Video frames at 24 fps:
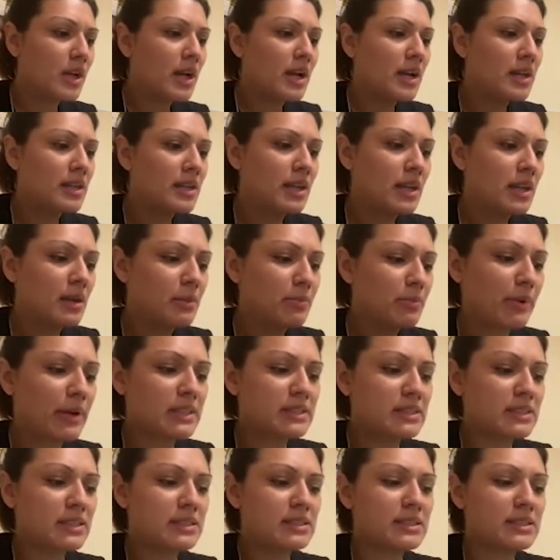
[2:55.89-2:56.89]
And then it breaks